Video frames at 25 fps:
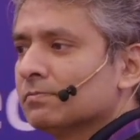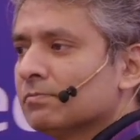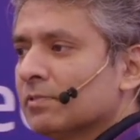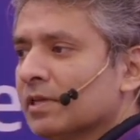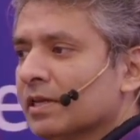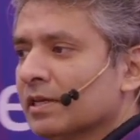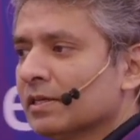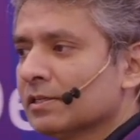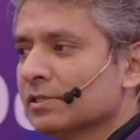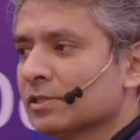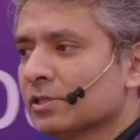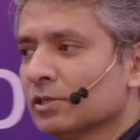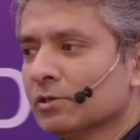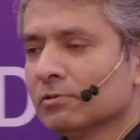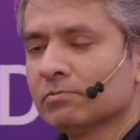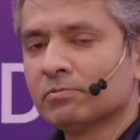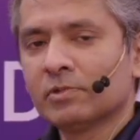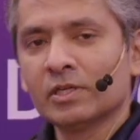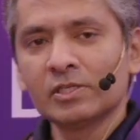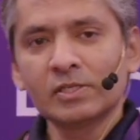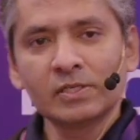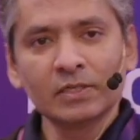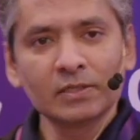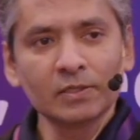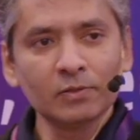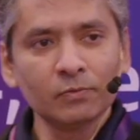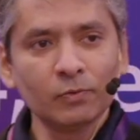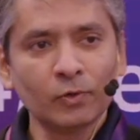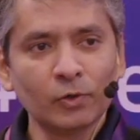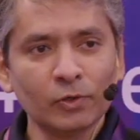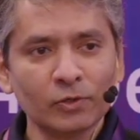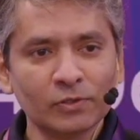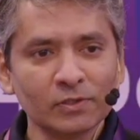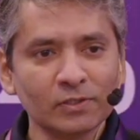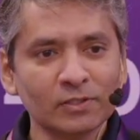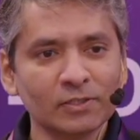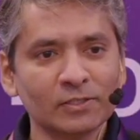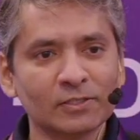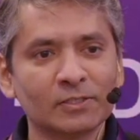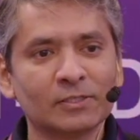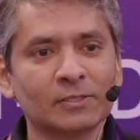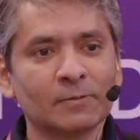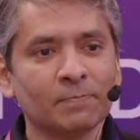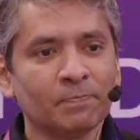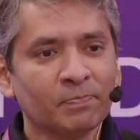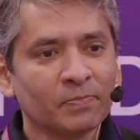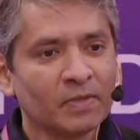things, testing the waters,